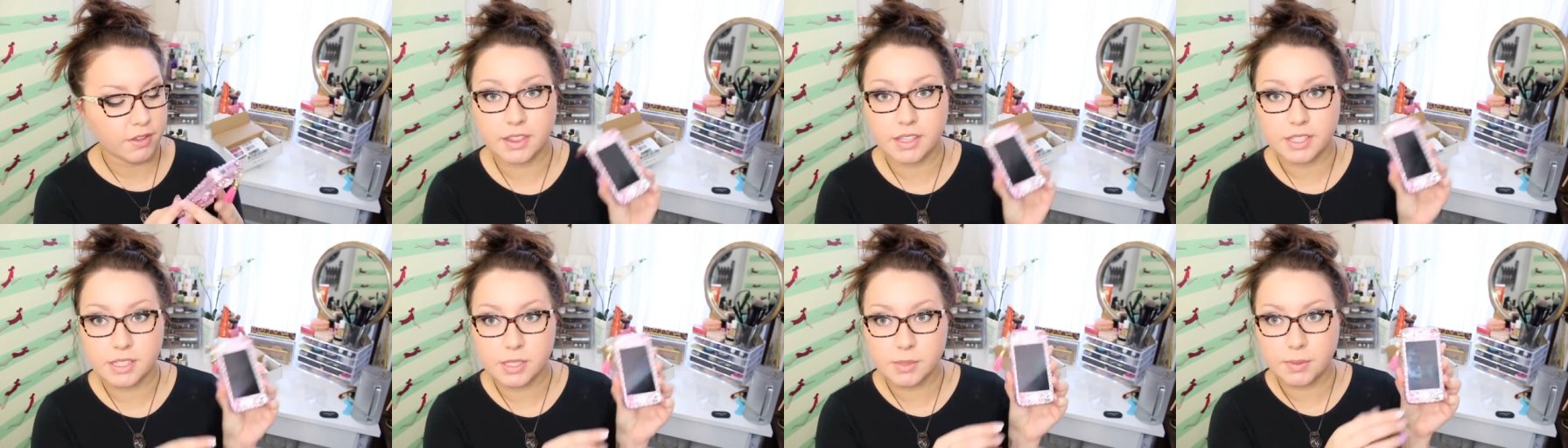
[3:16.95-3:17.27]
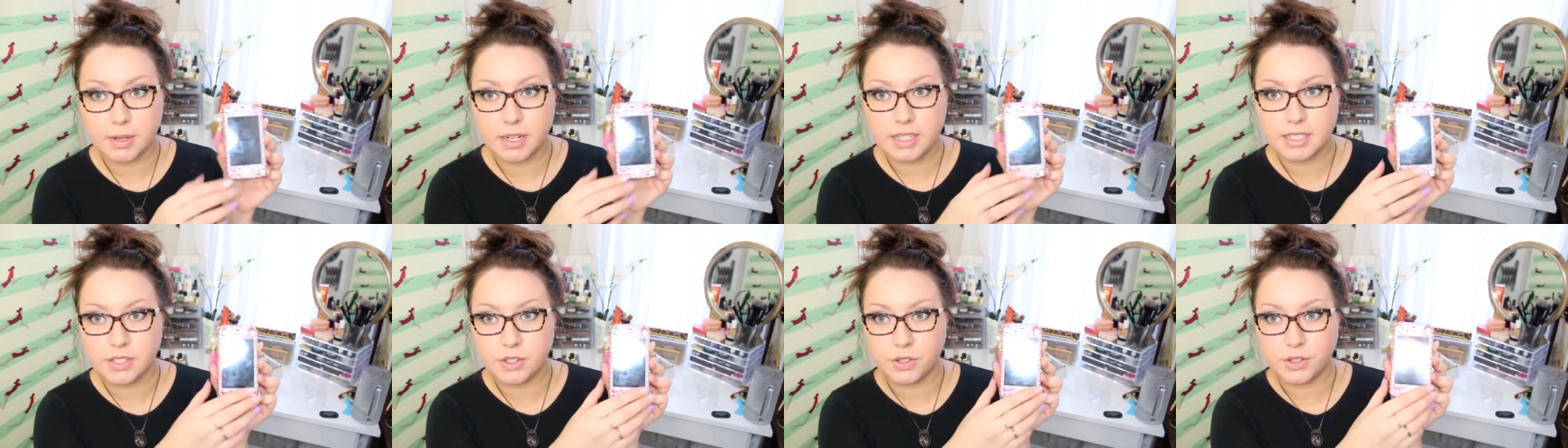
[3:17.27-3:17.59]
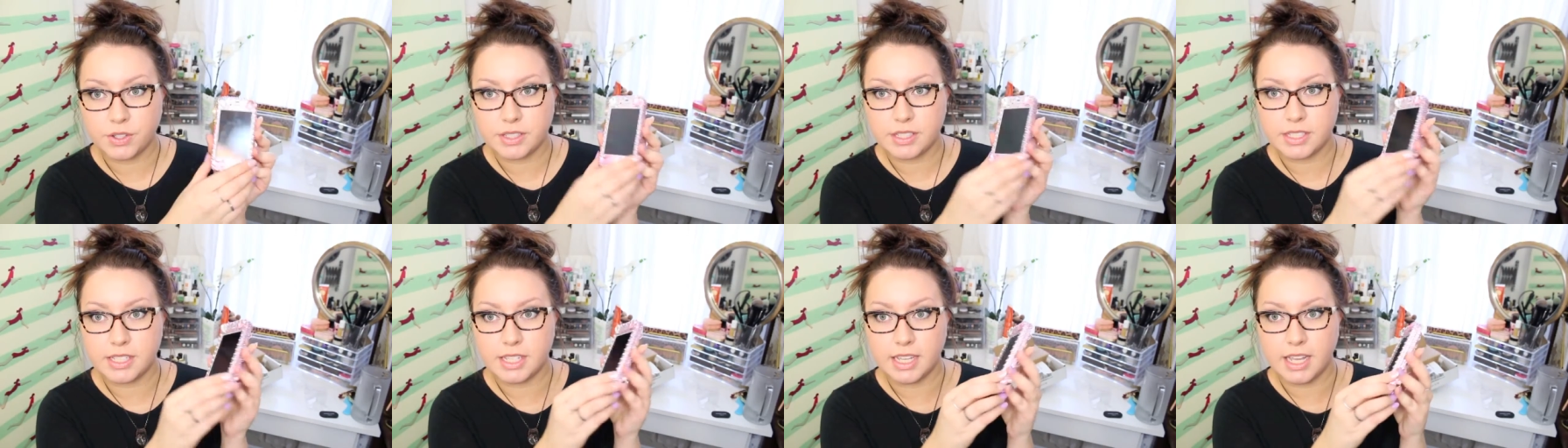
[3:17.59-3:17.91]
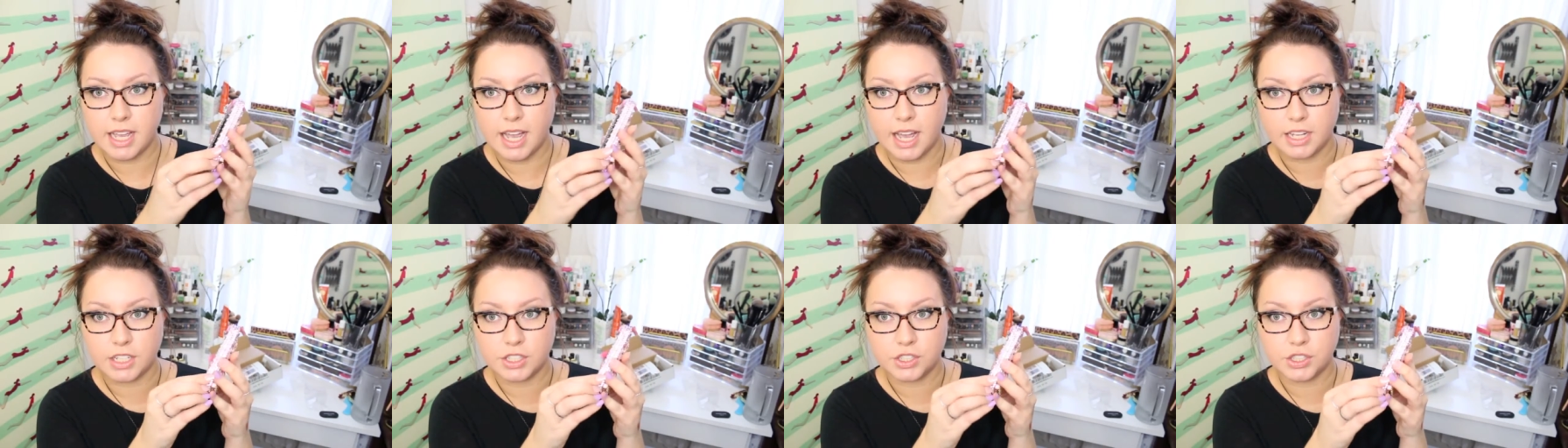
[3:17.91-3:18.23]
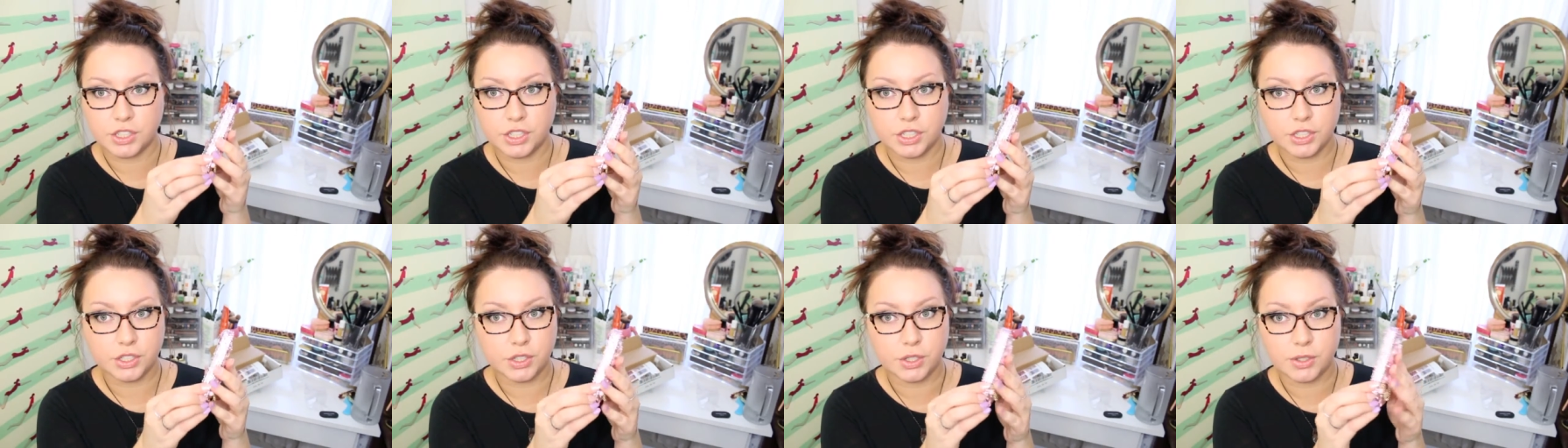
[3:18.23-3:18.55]
This one, as you can see,
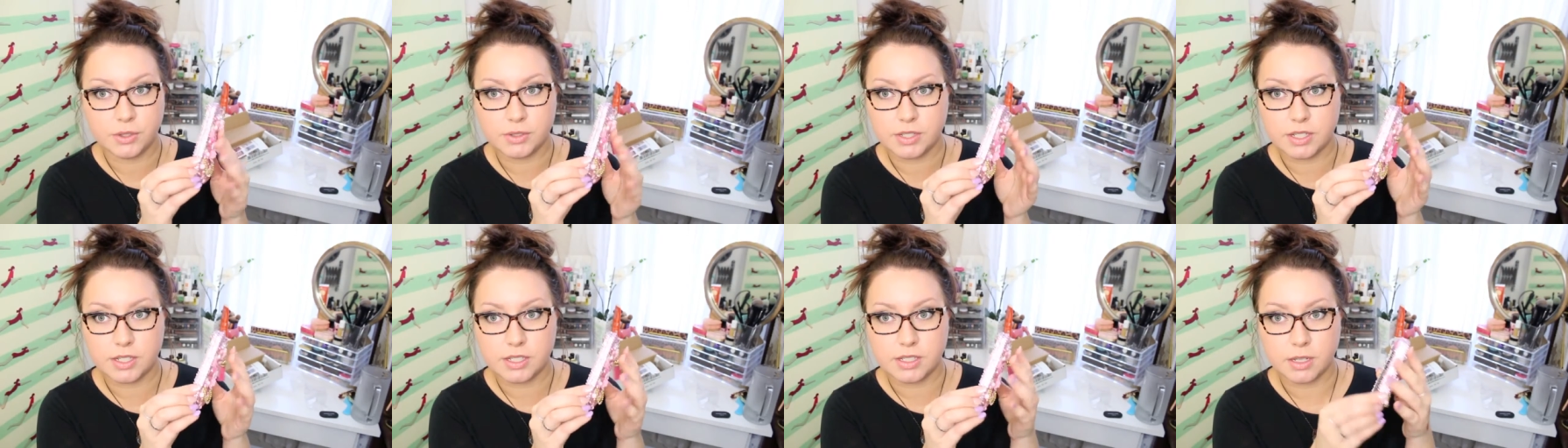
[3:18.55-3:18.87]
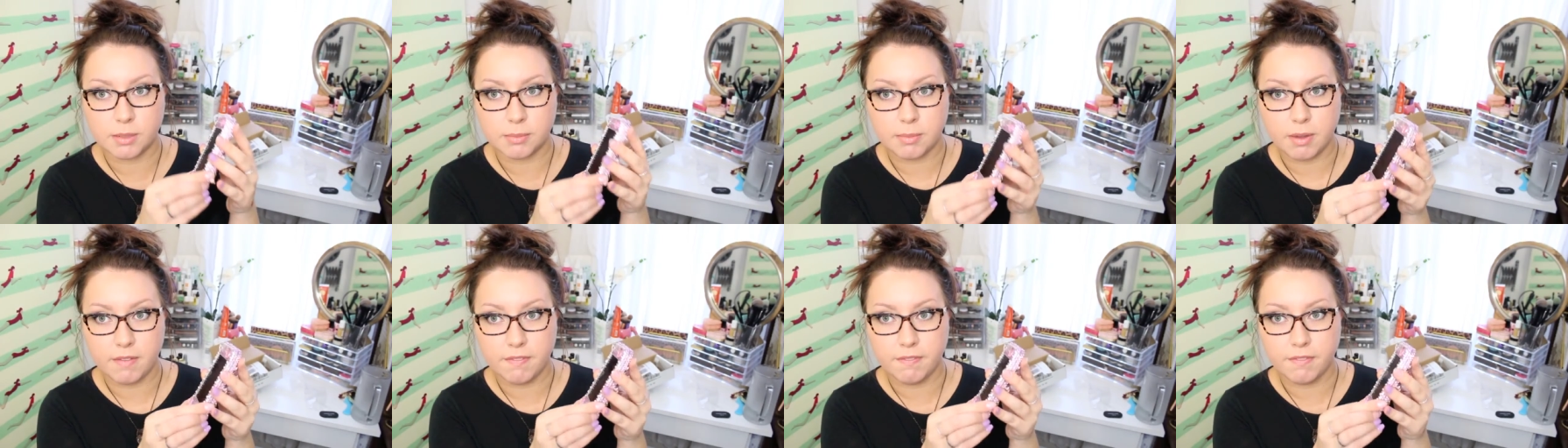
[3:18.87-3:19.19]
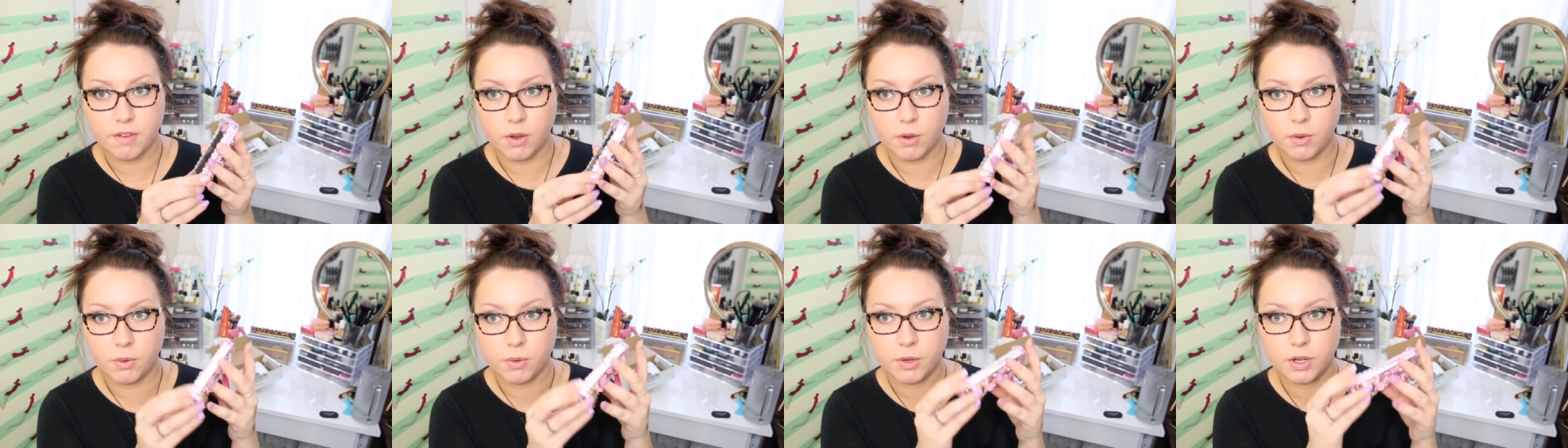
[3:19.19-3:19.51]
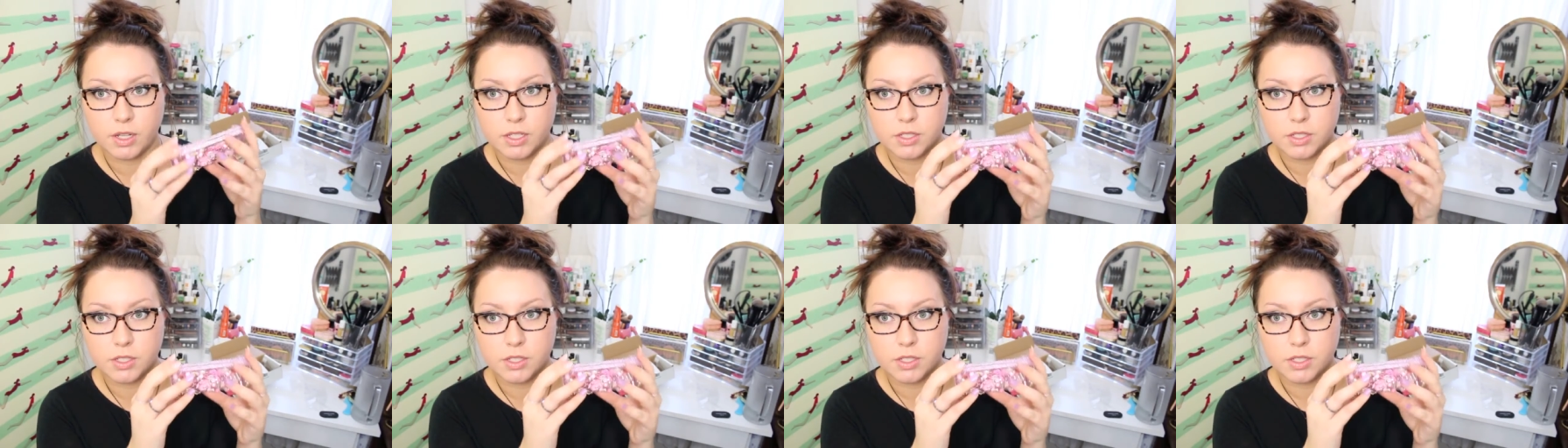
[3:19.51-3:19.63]
actually closes on my phone.